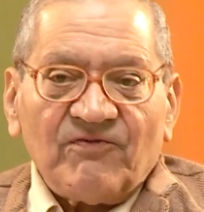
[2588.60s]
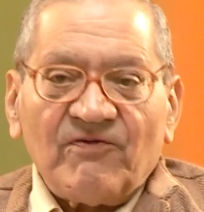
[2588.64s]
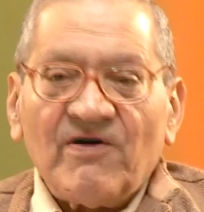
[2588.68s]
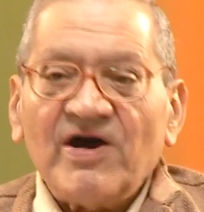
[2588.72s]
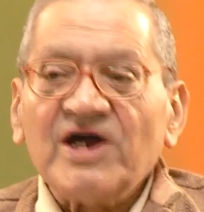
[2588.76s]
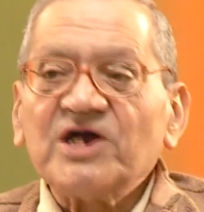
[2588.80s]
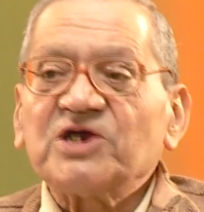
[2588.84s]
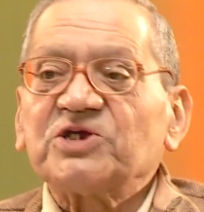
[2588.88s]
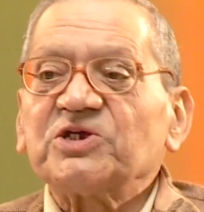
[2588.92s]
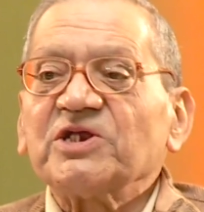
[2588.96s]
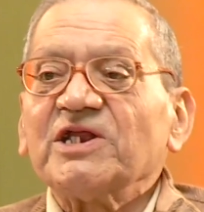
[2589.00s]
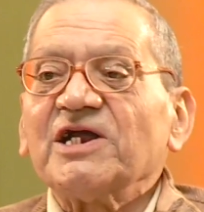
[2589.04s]

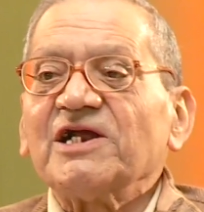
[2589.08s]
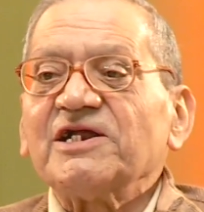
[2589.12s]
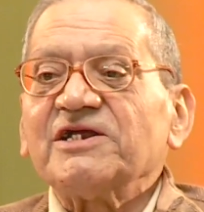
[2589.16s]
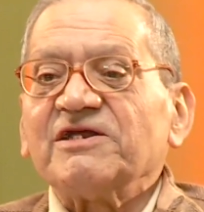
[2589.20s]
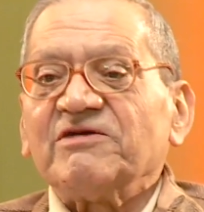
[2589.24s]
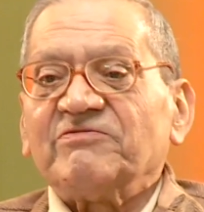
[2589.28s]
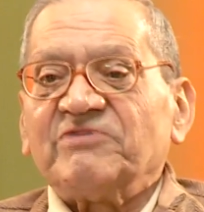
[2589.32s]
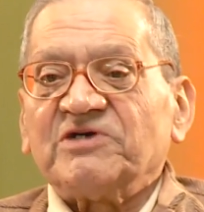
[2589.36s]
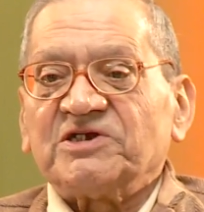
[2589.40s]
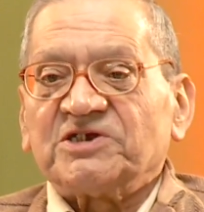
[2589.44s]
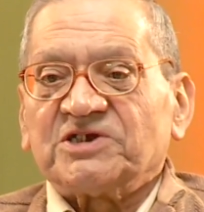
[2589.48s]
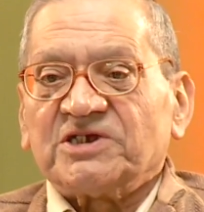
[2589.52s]
Functional
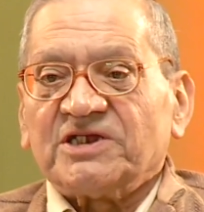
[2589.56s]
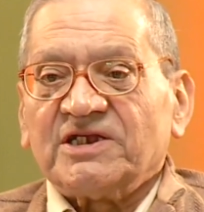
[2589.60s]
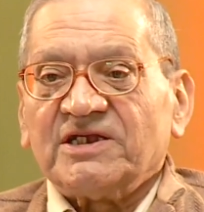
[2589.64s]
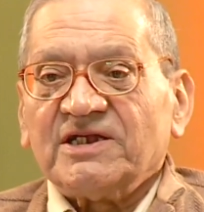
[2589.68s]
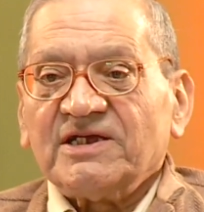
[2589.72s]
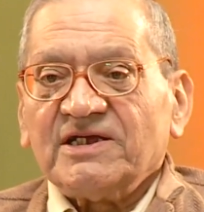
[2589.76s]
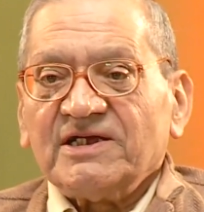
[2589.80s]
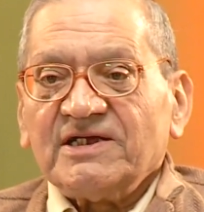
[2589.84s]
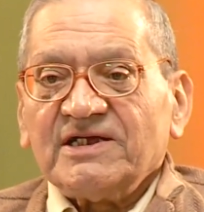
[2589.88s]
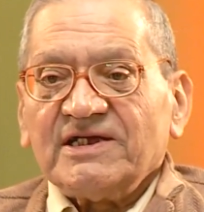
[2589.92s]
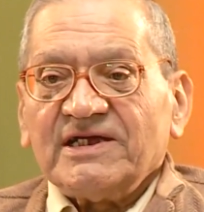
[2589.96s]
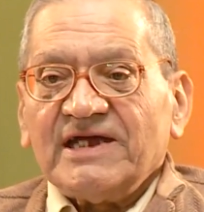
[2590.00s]
division,
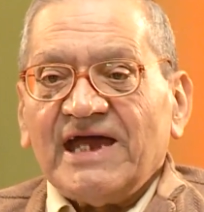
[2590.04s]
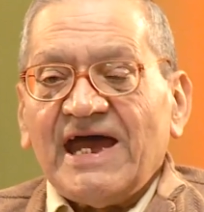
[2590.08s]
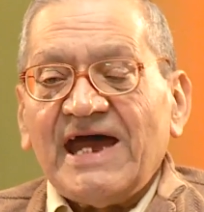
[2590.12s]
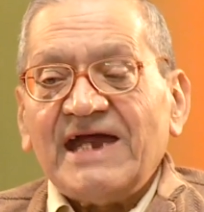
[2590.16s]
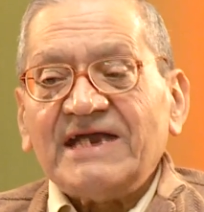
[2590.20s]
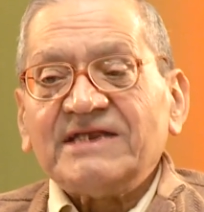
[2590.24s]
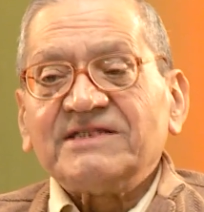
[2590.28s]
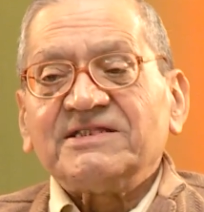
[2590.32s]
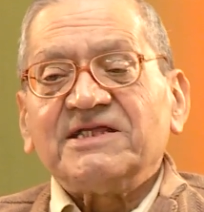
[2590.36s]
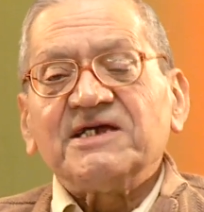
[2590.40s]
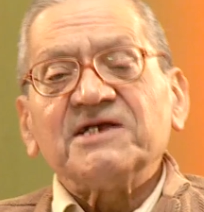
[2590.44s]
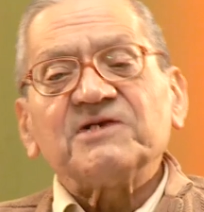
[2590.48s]

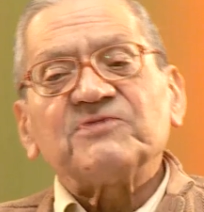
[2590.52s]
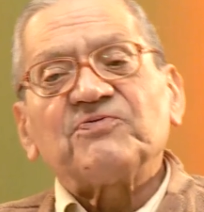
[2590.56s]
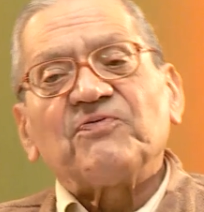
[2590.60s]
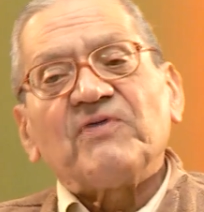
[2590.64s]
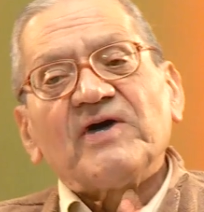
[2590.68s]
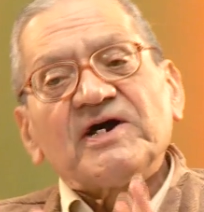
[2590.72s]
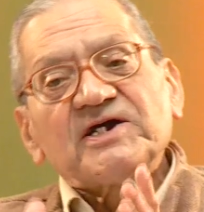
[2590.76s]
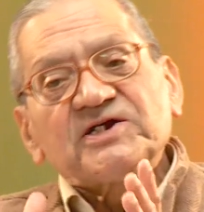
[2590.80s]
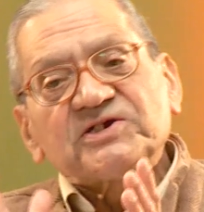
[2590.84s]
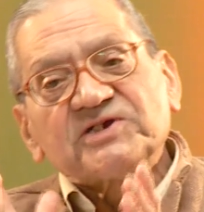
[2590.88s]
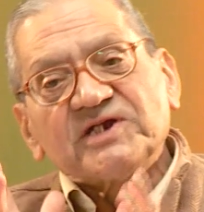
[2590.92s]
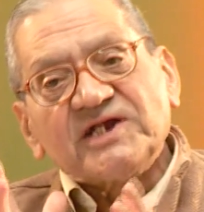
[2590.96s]
and this
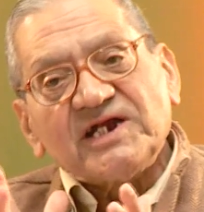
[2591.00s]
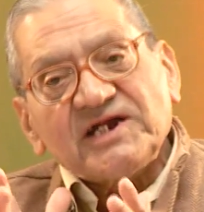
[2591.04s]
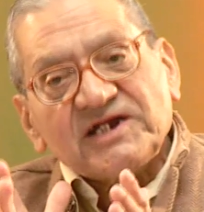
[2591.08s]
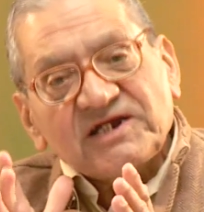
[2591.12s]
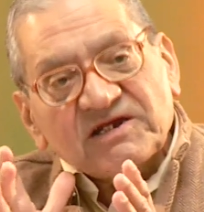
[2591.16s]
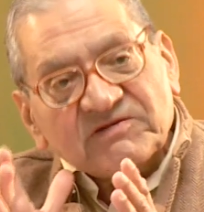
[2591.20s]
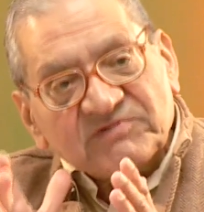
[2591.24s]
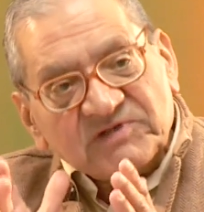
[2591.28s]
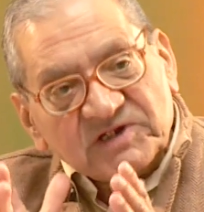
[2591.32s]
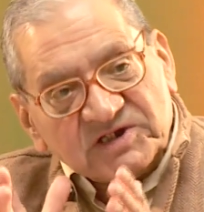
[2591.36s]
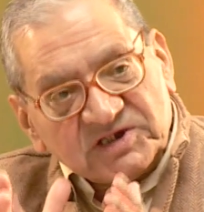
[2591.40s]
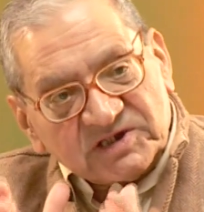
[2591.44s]
functional
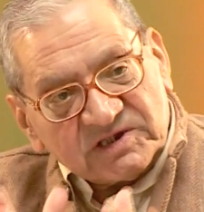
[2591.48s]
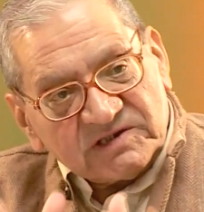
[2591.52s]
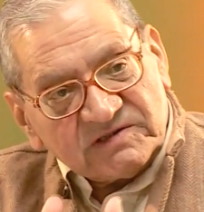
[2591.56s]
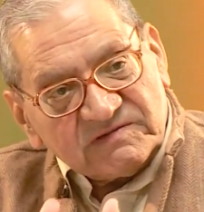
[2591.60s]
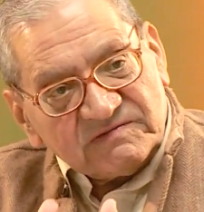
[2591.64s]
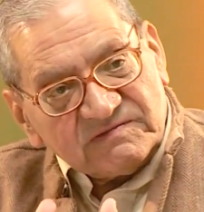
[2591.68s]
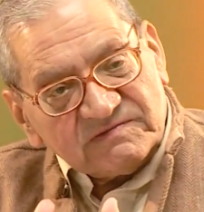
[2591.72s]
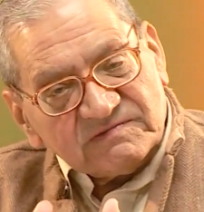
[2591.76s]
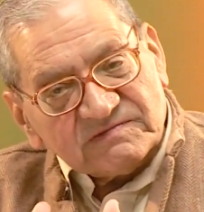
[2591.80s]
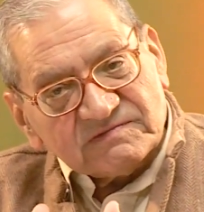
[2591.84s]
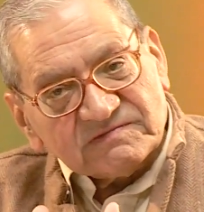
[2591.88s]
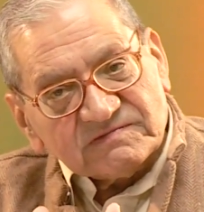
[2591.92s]

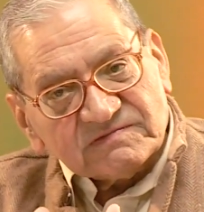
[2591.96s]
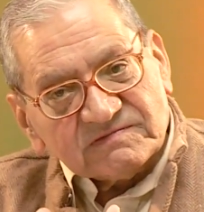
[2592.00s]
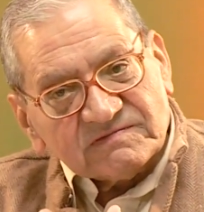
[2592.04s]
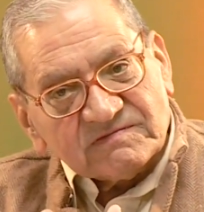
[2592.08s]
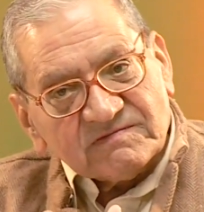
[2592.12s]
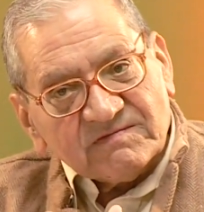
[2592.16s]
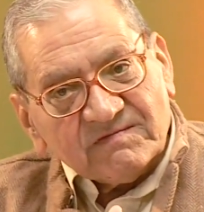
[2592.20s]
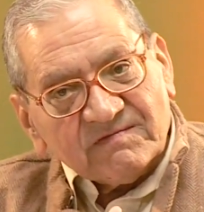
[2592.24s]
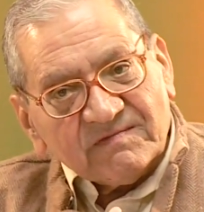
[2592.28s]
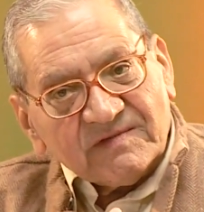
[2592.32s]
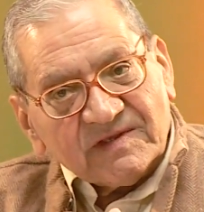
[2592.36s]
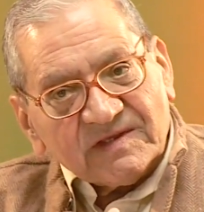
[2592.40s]
division
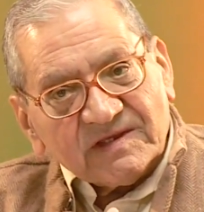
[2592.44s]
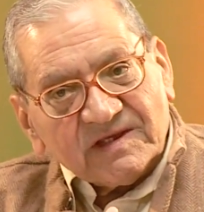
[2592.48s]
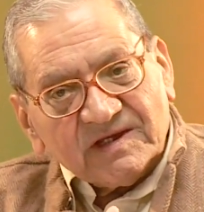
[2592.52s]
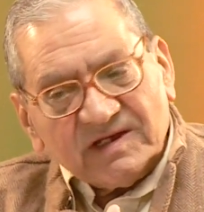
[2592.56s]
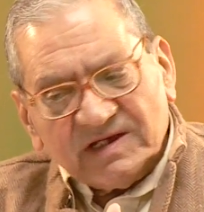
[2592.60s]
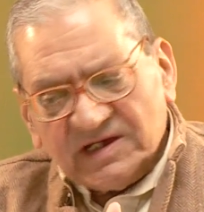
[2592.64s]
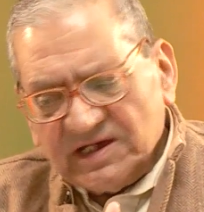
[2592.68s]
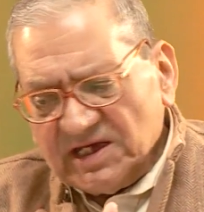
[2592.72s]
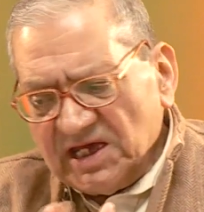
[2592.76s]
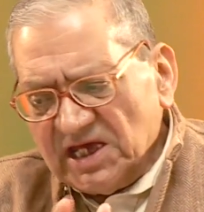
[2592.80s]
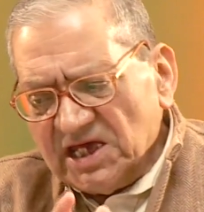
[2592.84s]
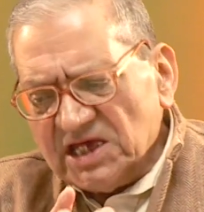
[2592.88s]

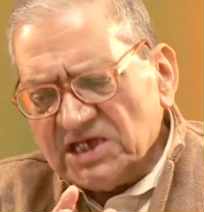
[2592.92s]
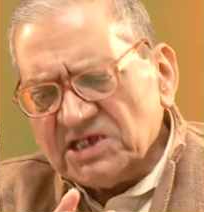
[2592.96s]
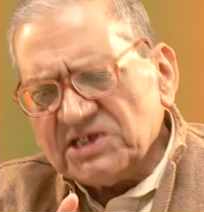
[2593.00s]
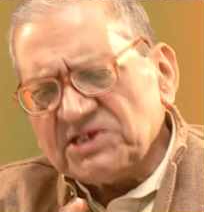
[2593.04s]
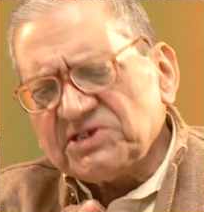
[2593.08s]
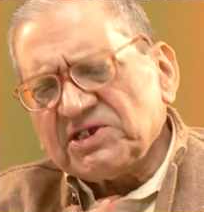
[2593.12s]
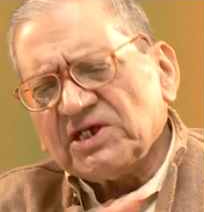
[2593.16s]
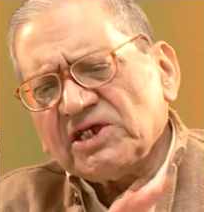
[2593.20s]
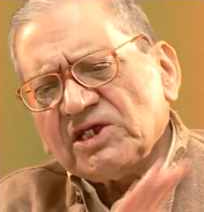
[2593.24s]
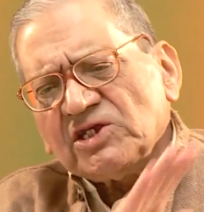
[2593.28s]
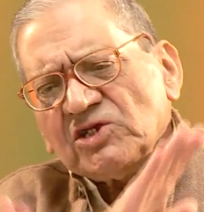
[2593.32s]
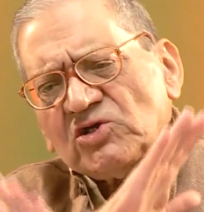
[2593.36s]

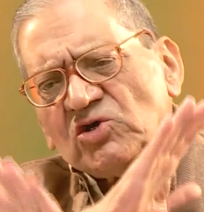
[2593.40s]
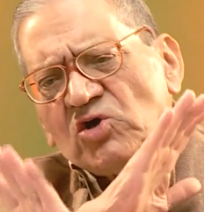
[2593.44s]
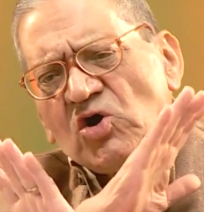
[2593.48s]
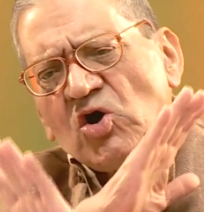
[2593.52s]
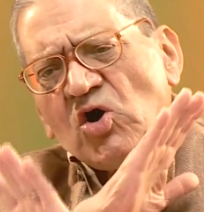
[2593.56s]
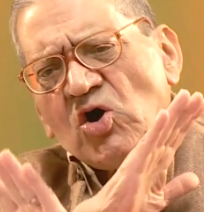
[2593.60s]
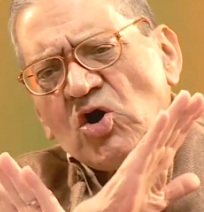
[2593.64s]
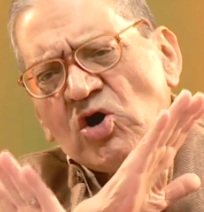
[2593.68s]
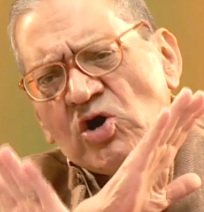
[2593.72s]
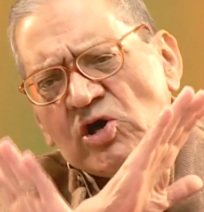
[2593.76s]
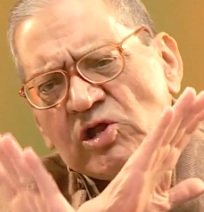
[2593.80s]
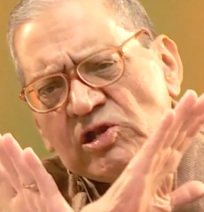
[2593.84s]
is in
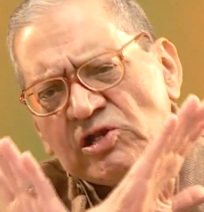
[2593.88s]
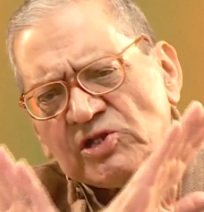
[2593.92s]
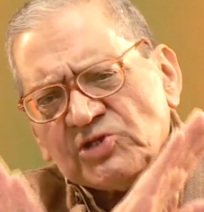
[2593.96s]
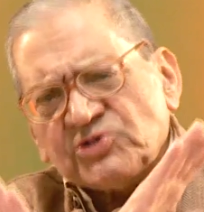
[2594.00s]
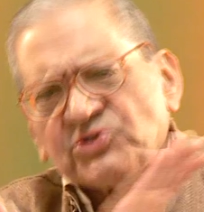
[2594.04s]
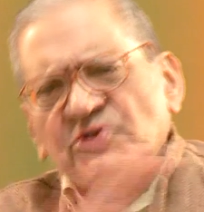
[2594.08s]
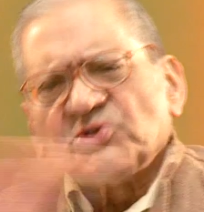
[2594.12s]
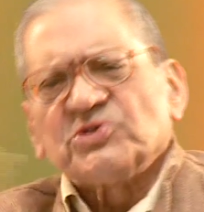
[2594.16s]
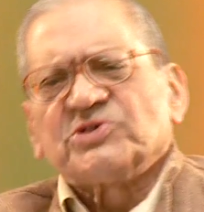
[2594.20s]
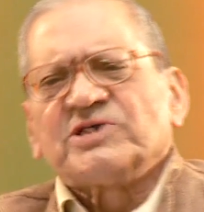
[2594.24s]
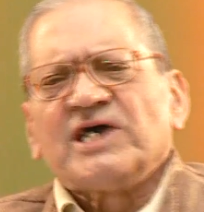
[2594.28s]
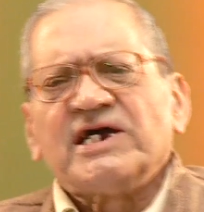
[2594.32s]

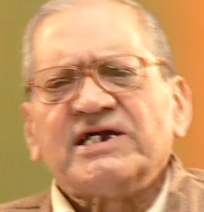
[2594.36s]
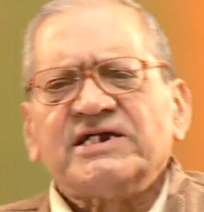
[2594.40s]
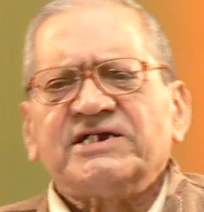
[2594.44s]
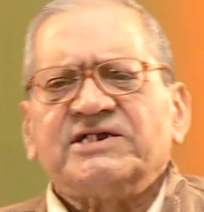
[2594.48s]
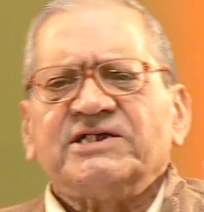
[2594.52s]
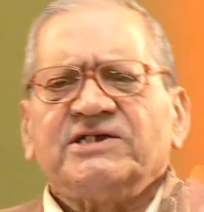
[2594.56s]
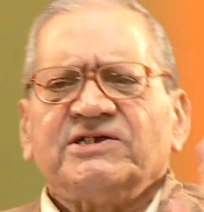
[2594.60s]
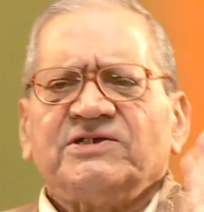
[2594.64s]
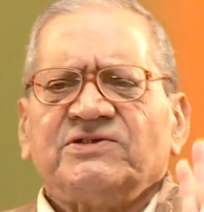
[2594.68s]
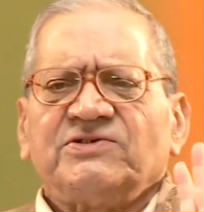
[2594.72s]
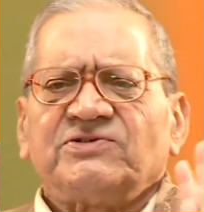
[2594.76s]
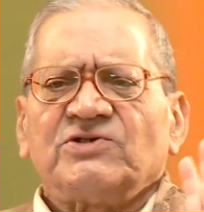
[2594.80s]
all
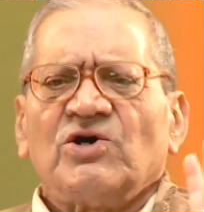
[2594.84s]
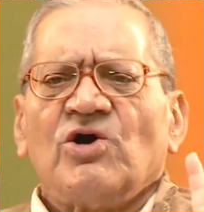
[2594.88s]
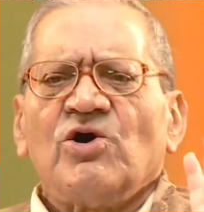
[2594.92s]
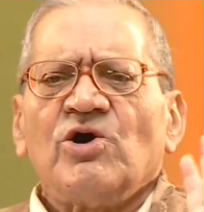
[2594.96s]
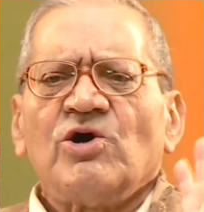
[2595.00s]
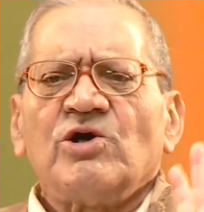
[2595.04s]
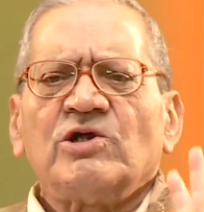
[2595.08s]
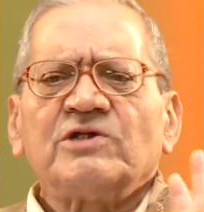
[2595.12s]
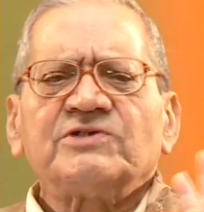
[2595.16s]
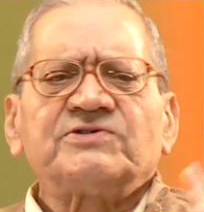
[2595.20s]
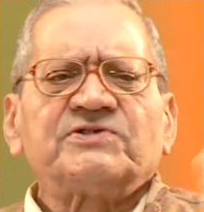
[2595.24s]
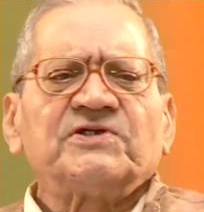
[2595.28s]
societies,
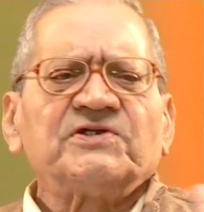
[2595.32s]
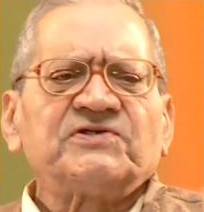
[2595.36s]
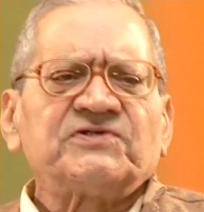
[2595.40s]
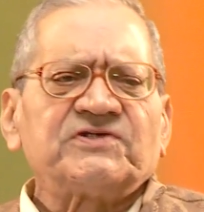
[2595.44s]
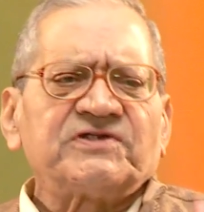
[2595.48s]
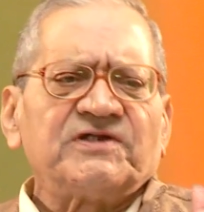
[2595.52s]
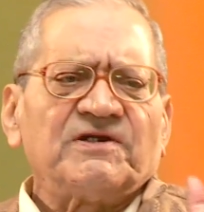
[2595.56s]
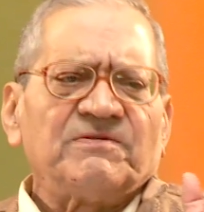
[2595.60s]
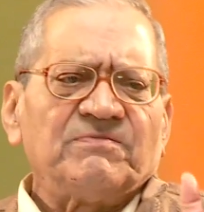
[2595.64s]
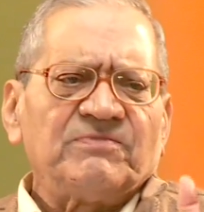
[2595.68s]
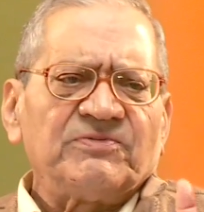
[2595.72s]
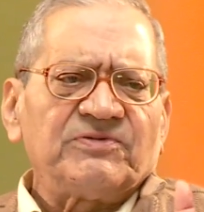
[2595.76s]
all
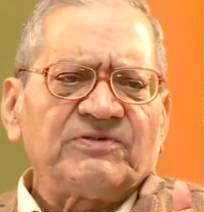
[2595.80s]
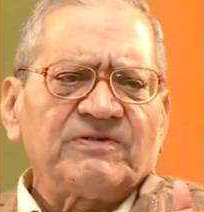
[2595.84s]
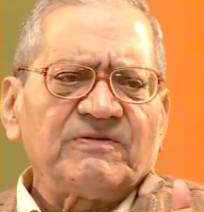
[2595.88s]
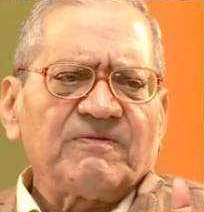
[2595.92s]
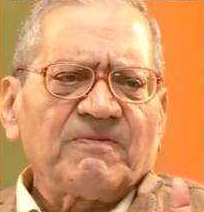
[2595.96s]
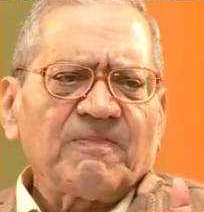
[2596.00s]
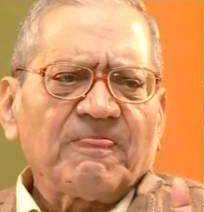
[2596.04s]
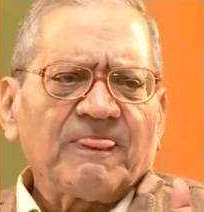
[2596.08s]
systems.